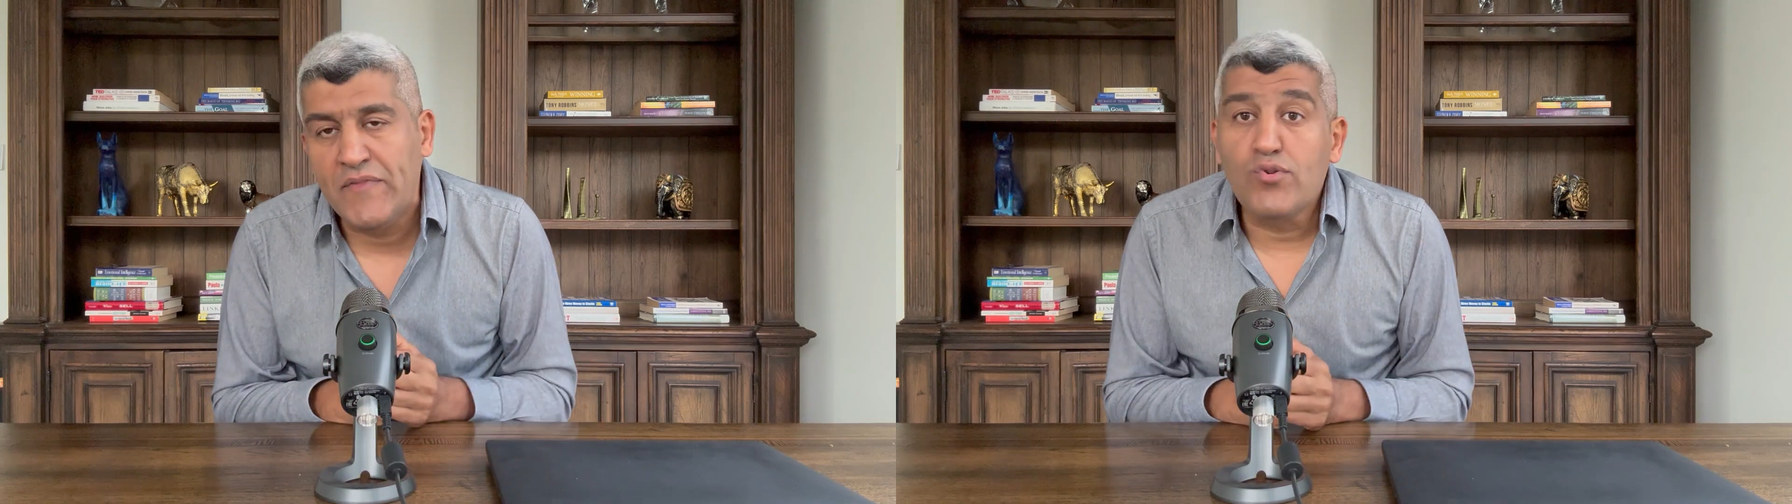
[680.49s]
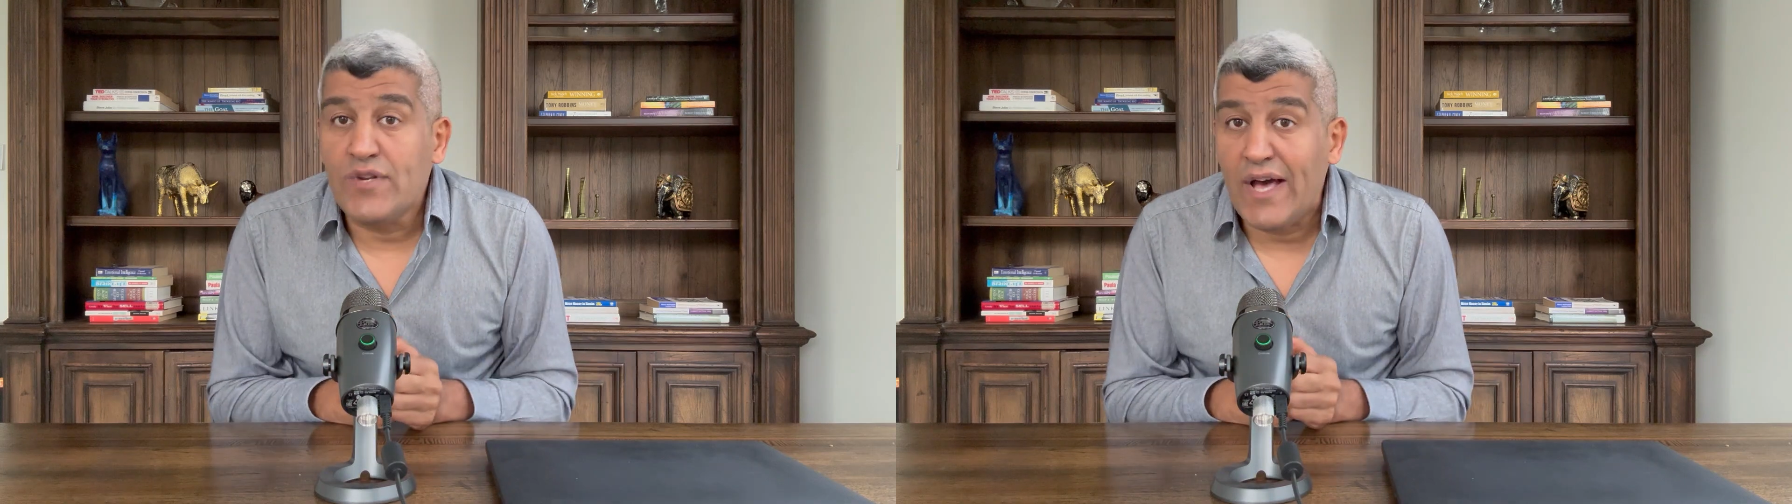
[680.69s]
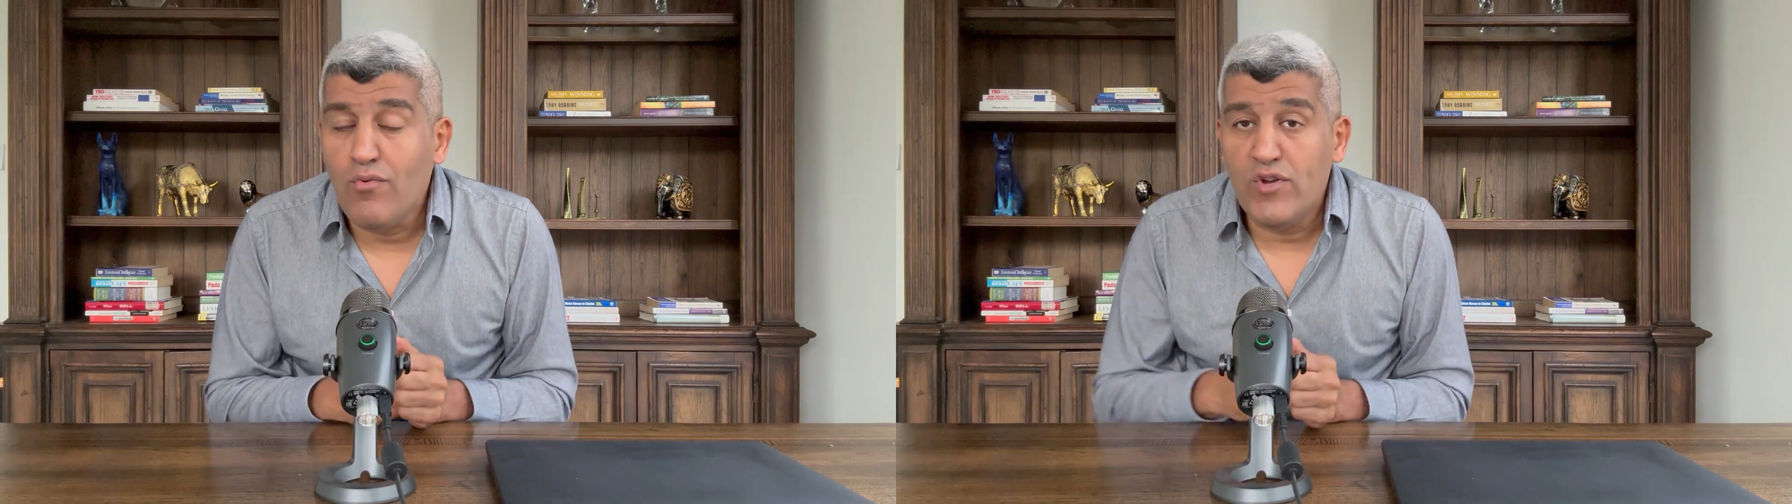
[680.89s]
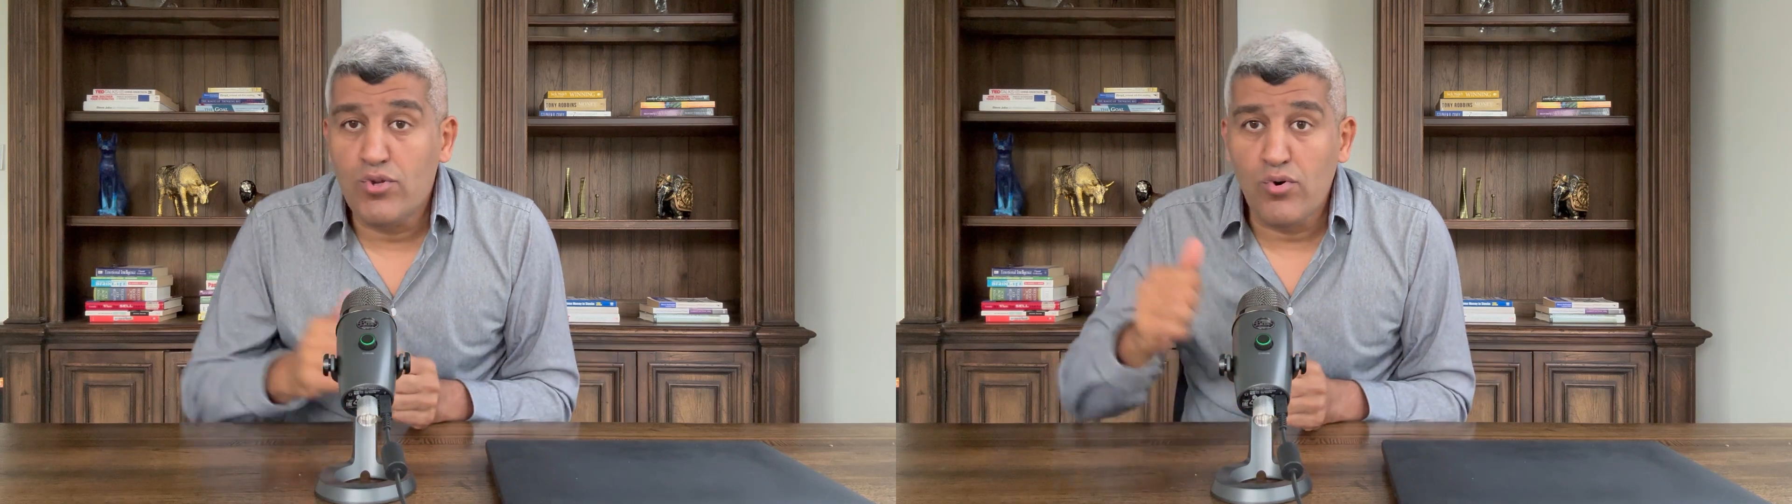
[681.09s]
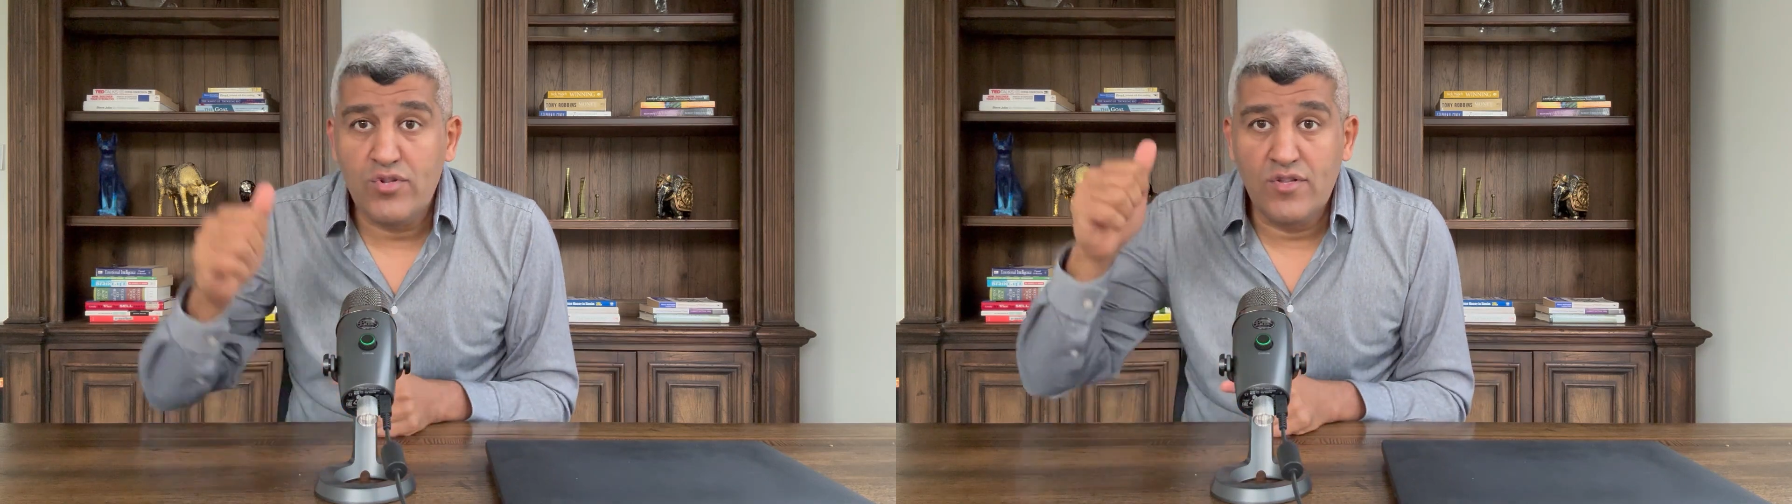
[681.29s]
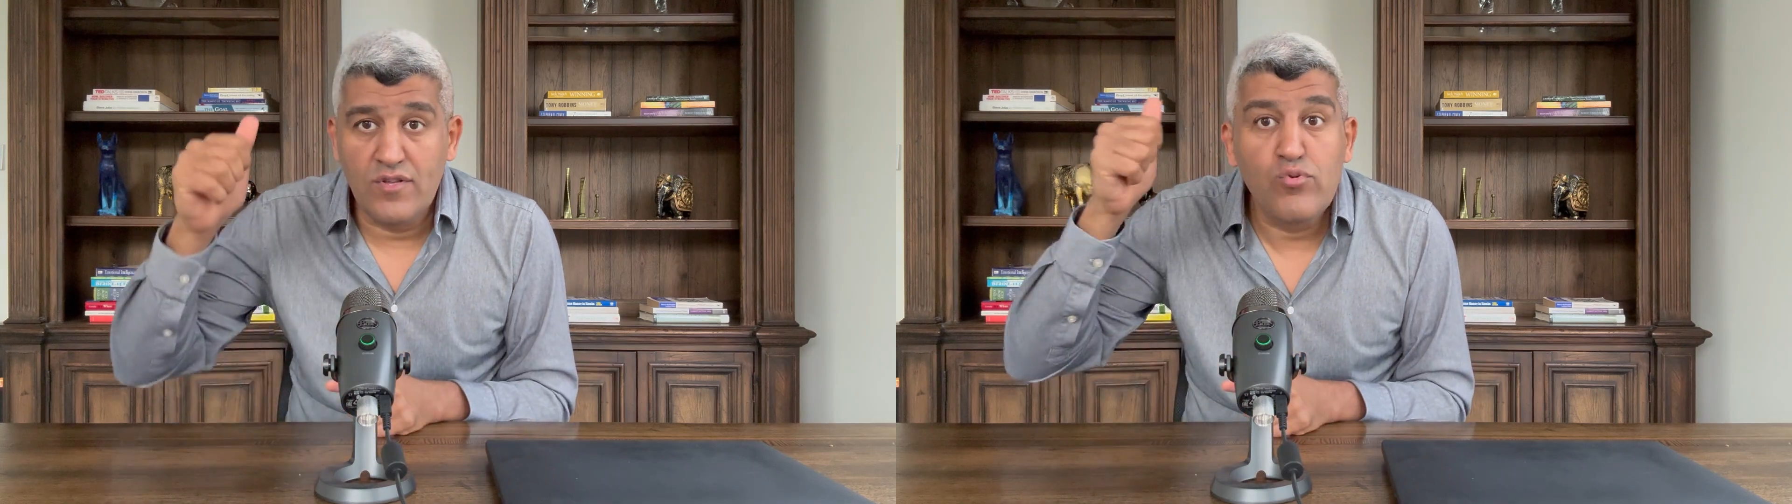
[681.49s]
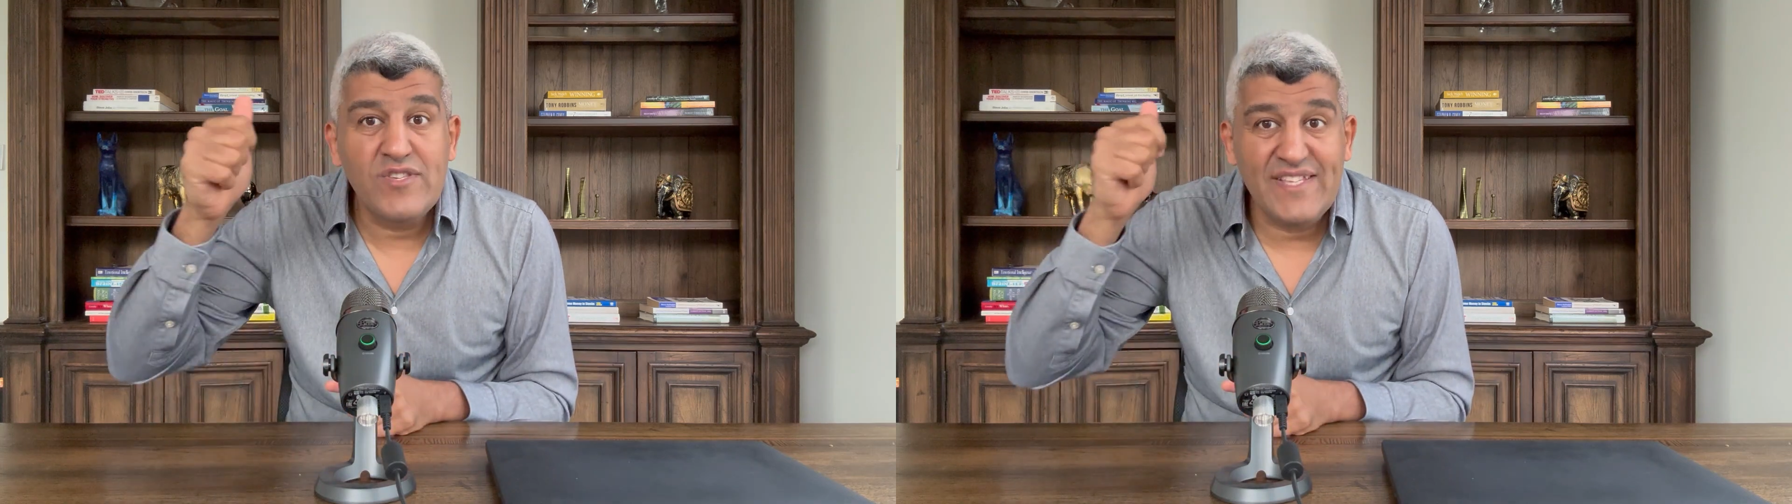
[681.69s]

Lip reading: So now we talk 2